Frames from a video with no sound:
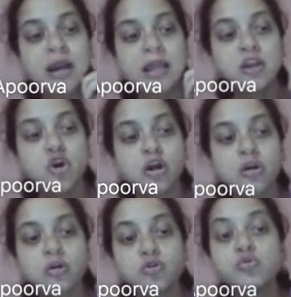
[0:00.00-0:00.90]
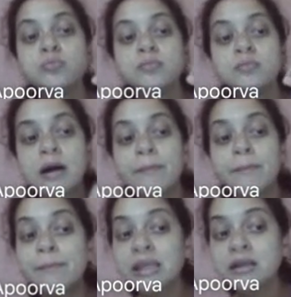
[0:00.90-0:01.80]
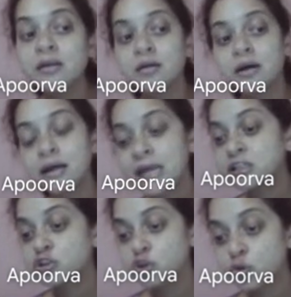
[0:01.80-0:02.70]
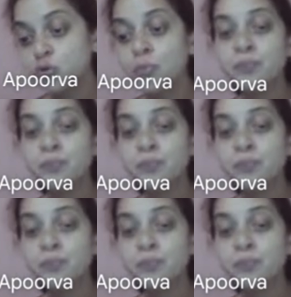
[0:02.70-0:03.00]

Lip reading: to appeal against